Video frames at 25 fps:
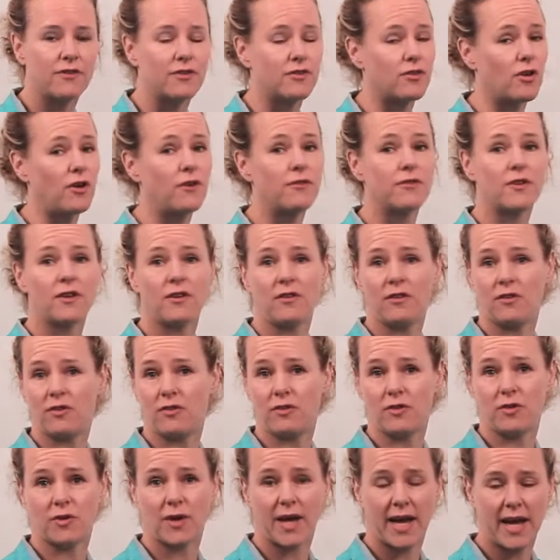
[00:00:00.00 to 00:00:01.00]
as often
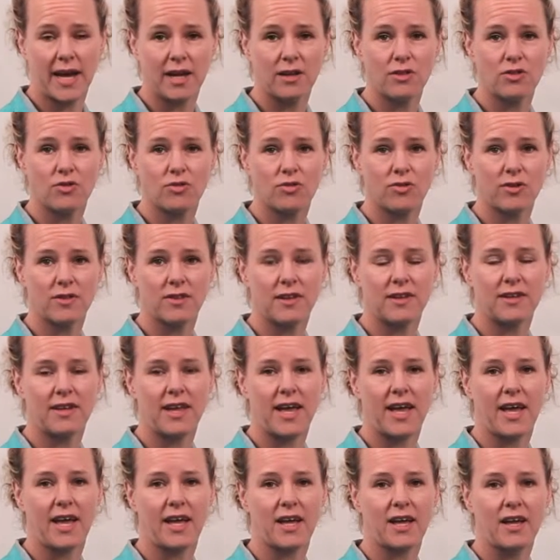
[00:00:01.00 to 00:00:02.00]
as you can during the
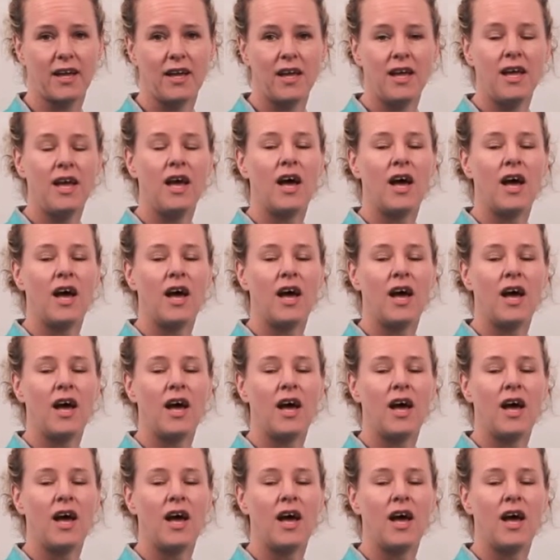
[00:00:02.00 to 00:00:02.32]
day